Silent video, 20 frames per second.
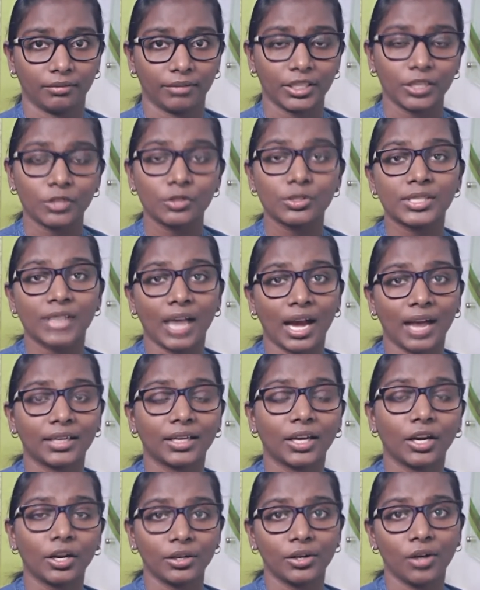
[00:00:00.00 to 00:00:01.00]
whether to start
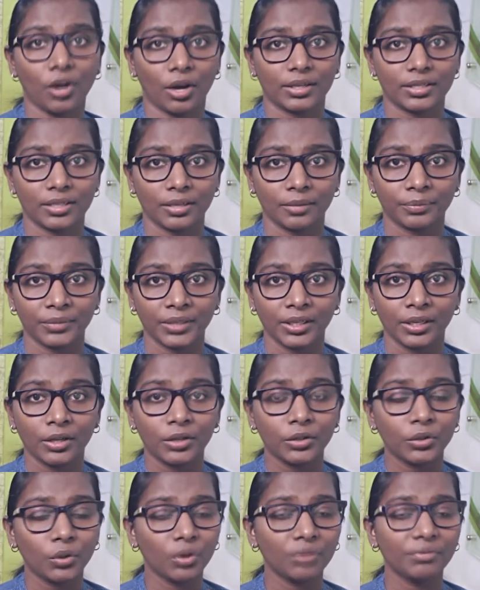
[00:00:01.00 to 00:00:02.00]
or not.
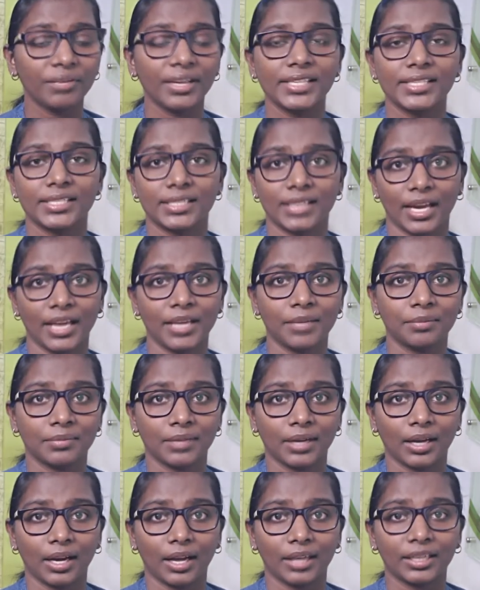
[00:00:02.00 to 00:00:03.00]
Don't waste
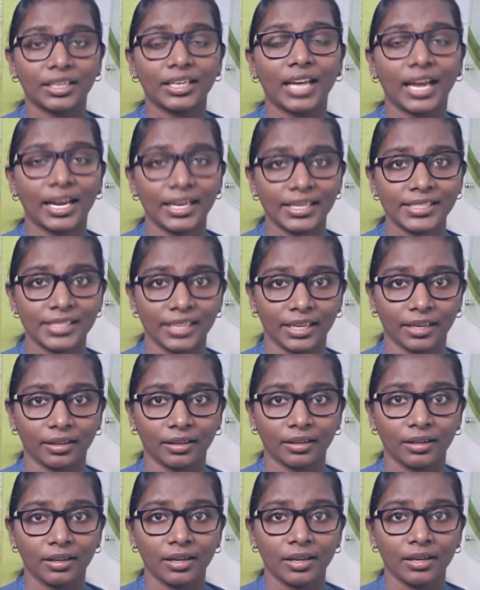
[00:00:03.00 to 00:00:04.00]
time
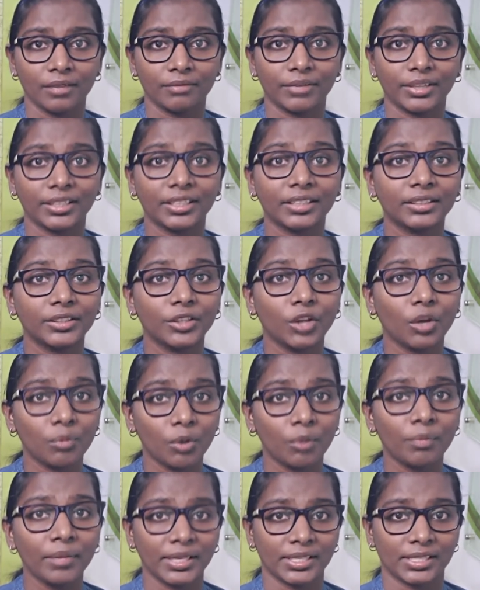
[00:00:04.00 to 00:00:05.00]
analyzing whether your
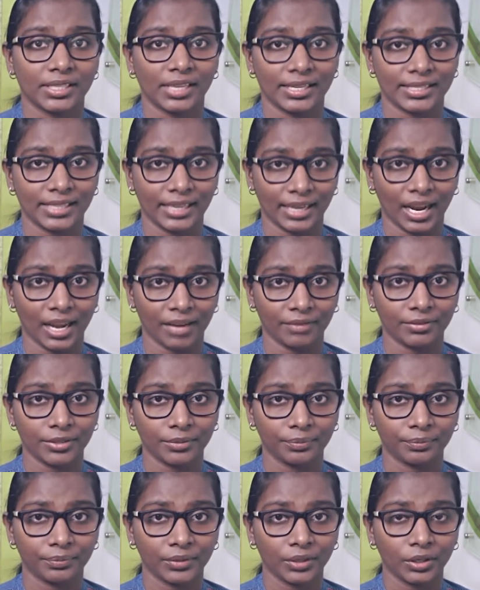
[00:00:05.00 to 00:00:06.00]
moment has arrived.
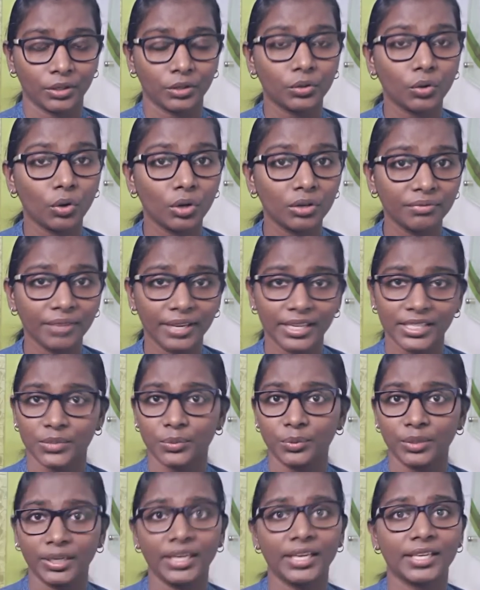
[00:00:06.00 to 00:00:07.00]
Don't
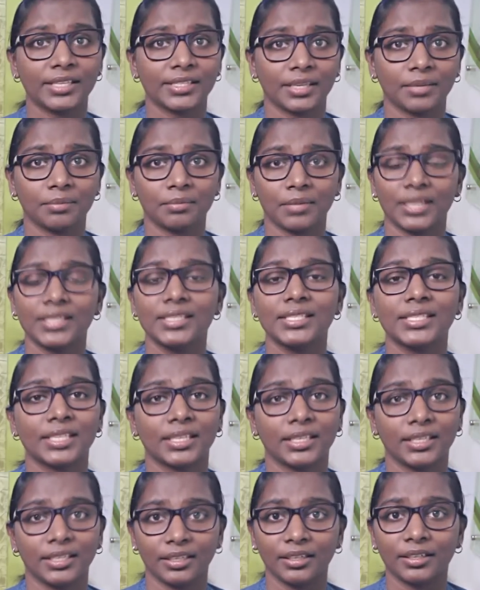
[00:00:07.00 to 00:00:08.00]
waste weeks and months
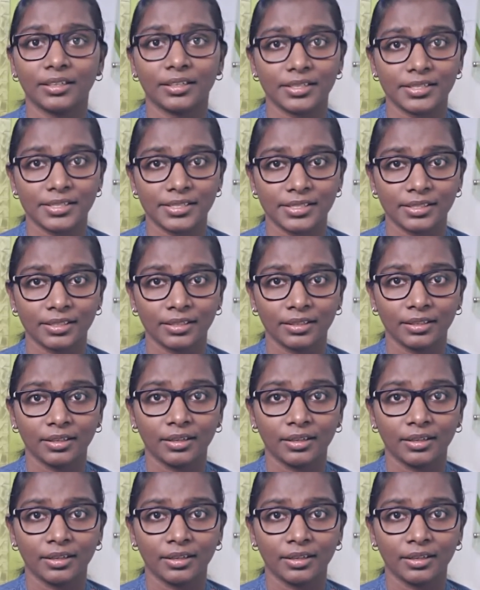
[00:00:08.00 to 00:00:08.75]
and years